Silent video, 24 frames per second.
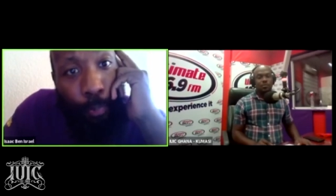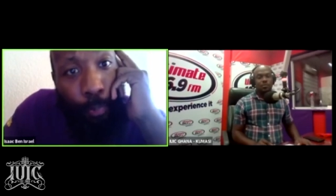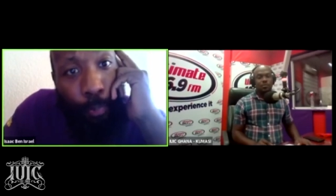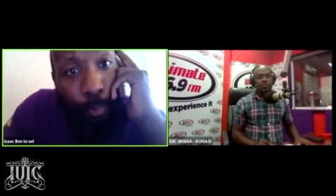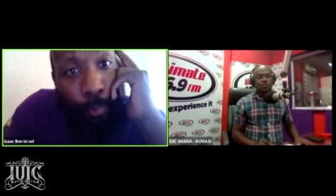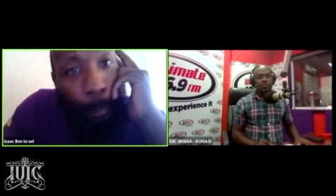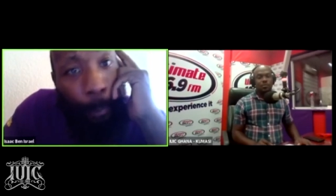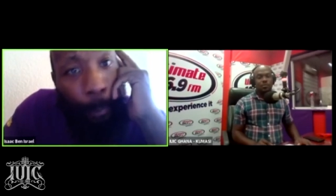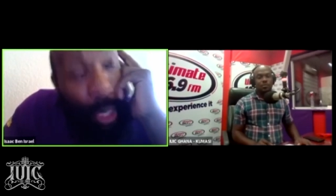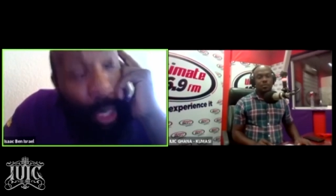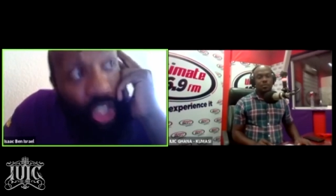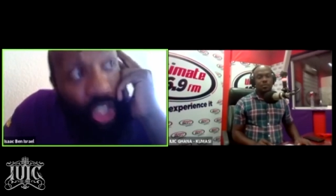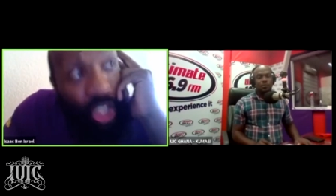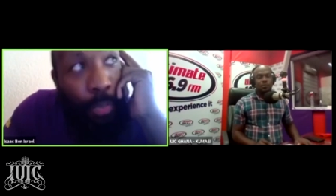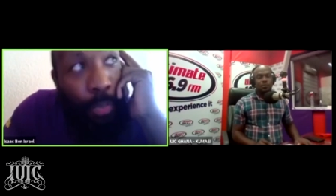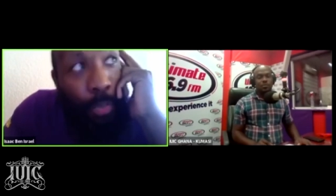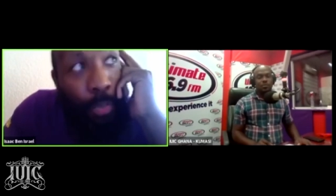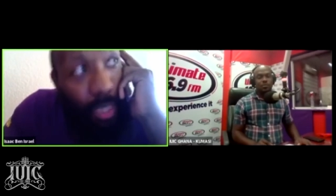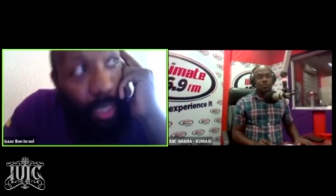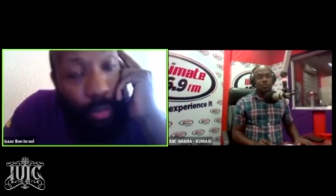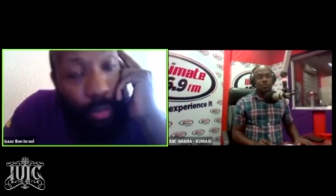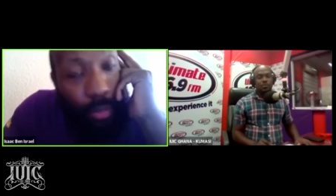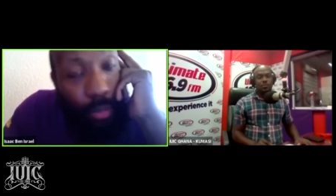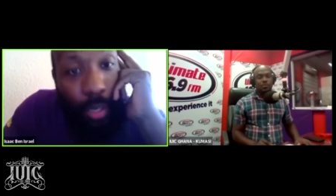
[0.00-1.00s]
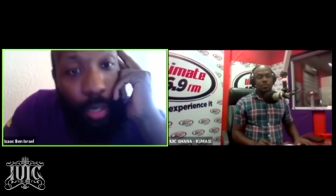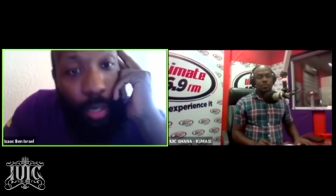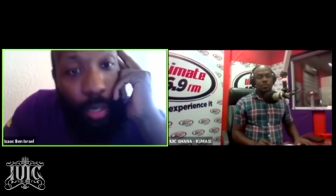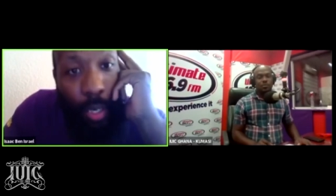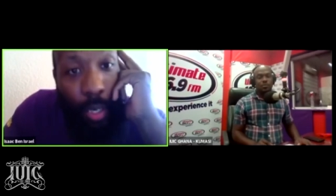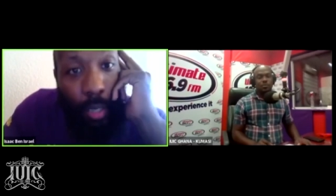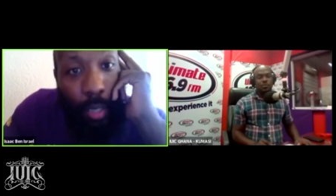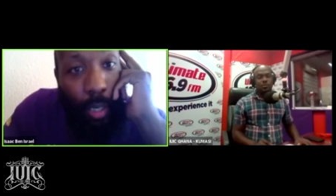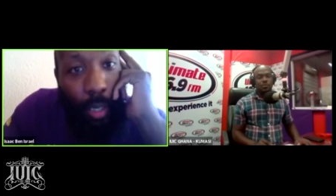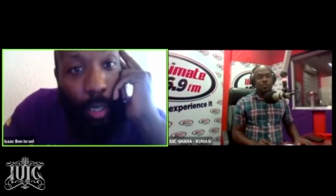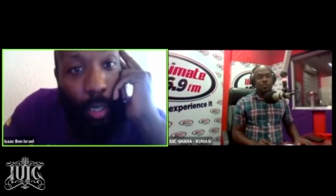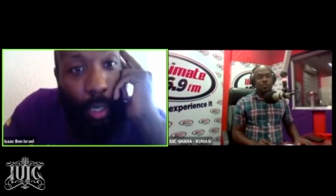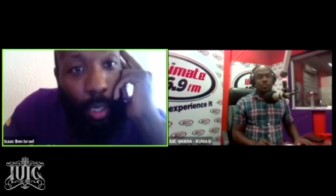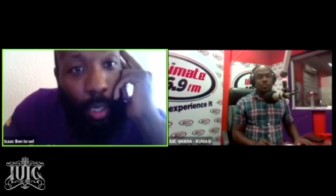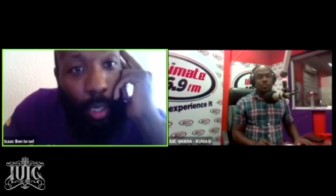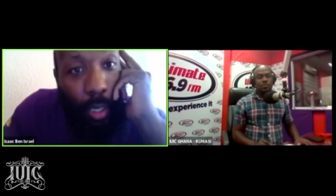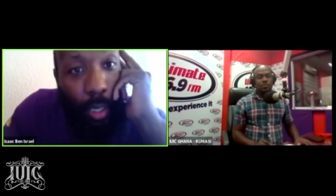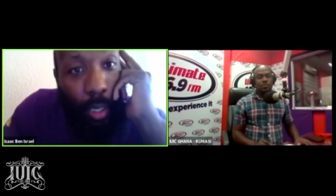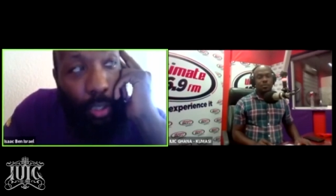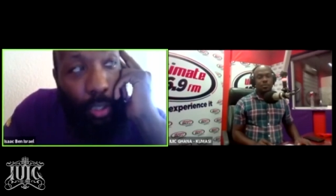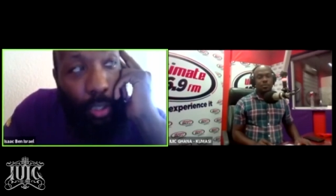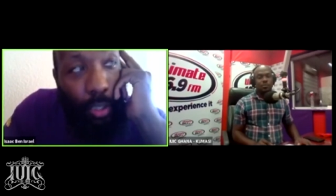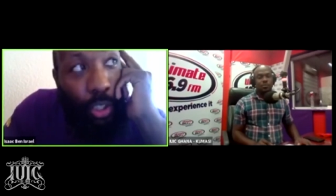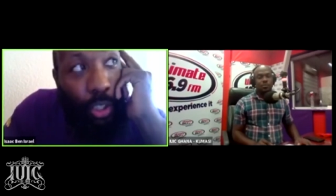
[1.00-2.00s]
bushmeat uh,
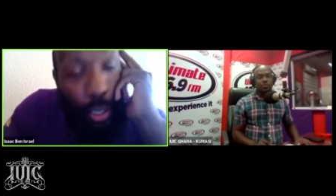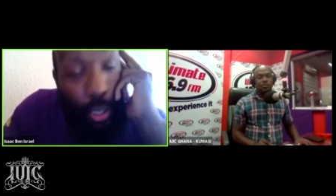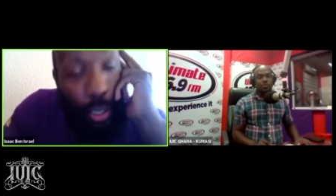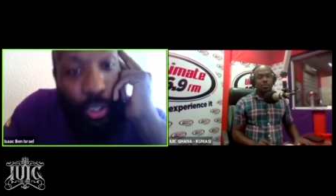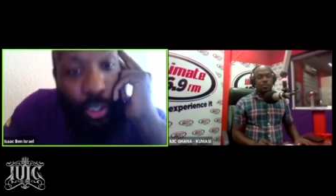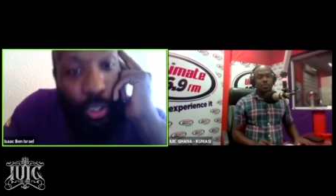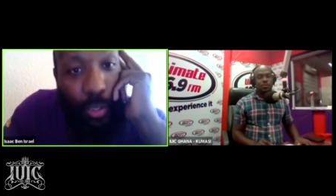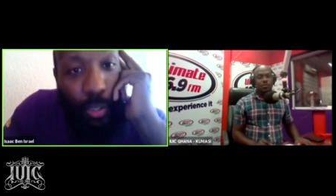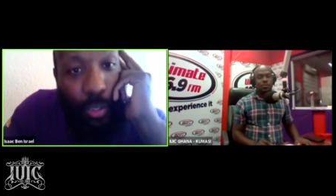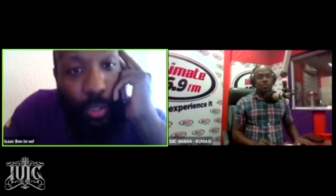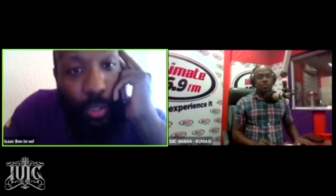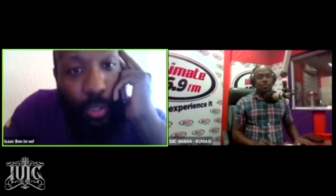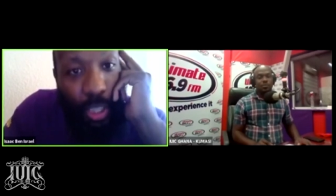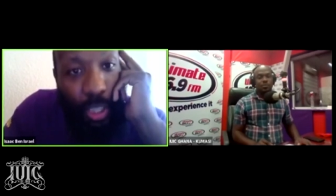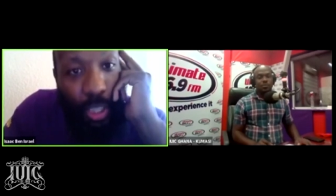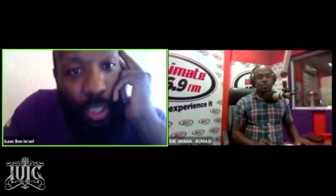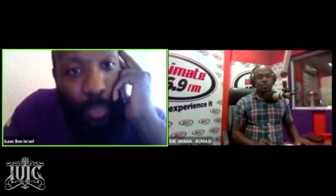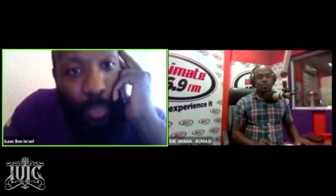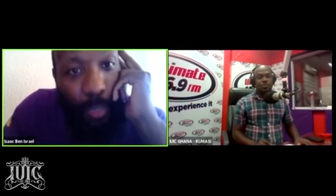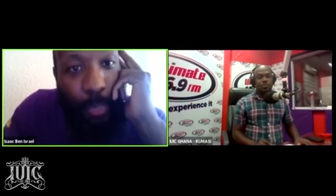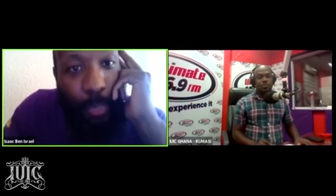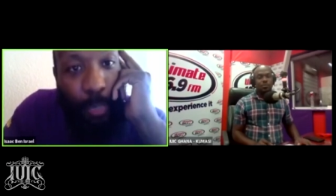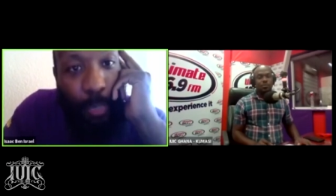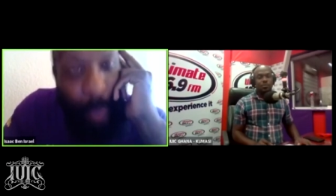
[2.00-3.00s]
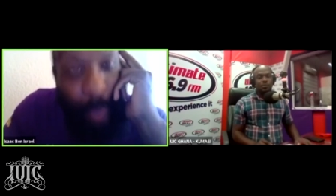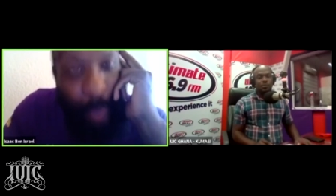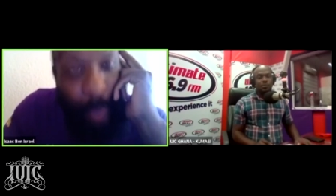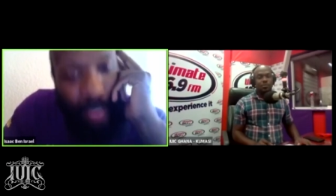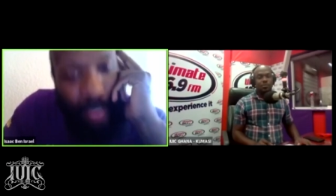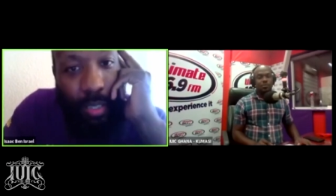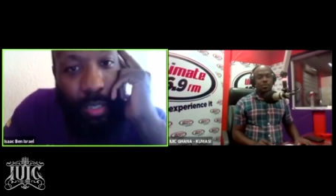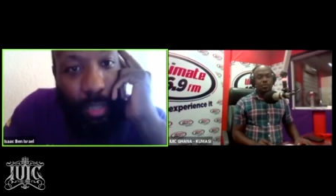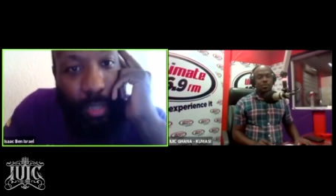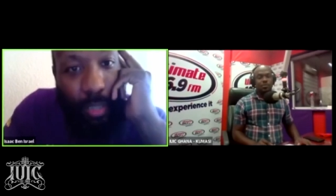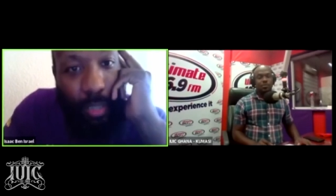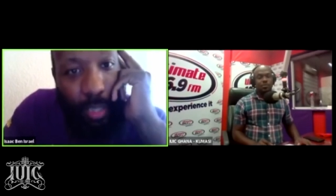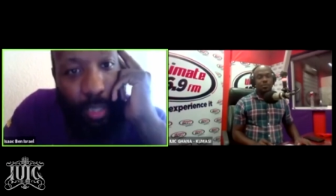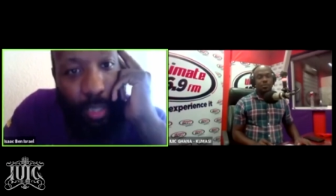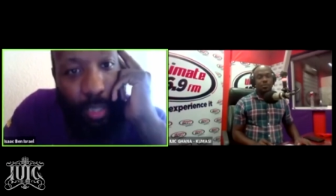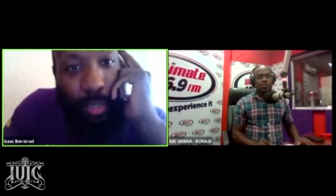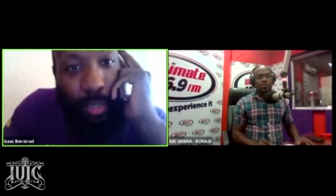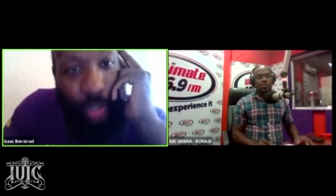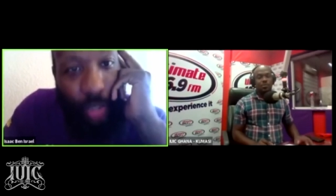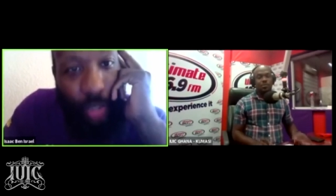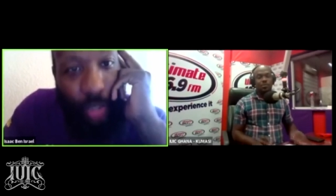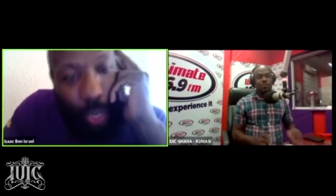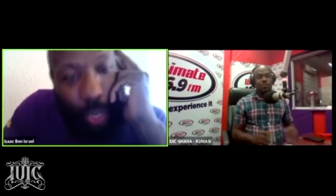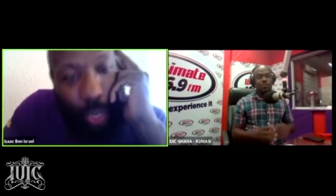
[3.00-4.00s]
churches, bushmeat pastor eating
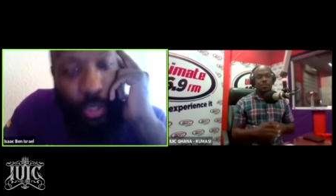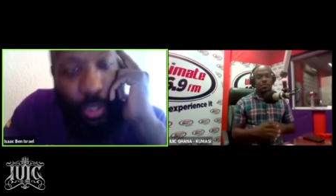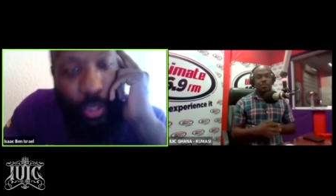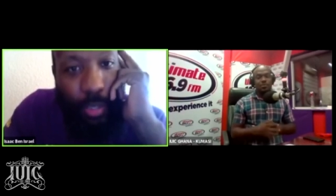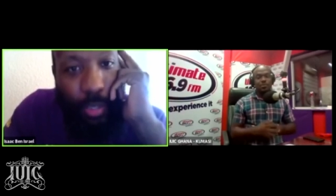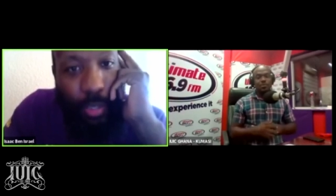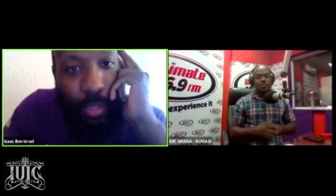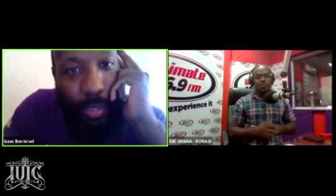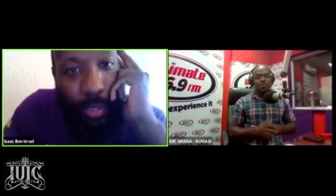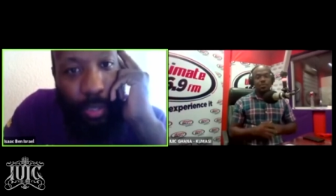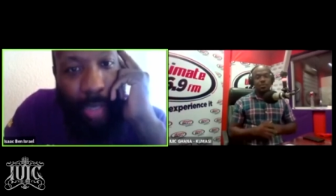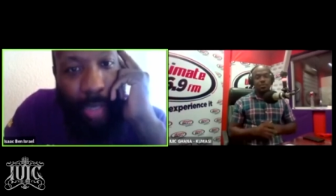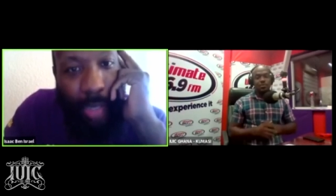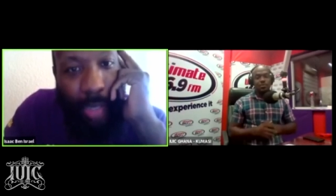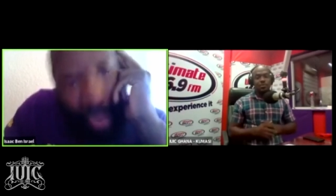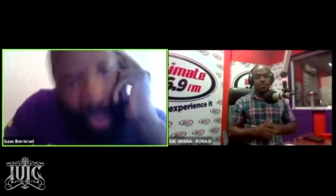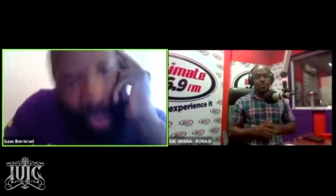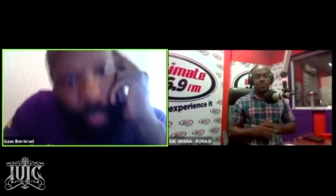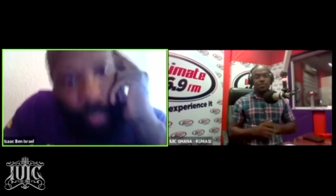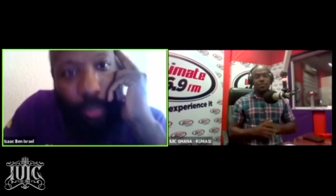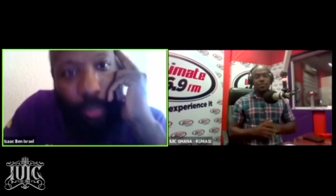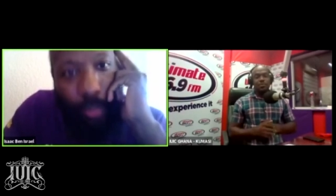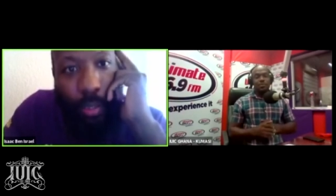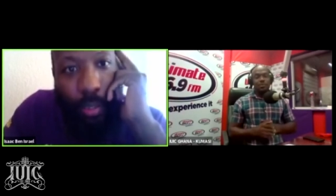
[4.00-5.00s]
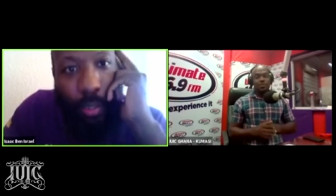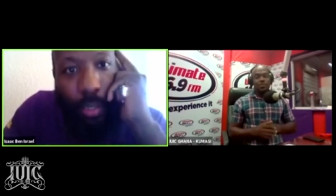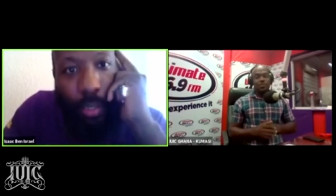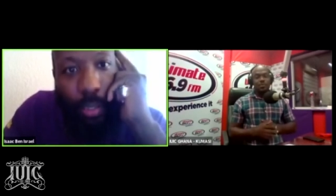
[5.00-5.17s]
churches in Ghana,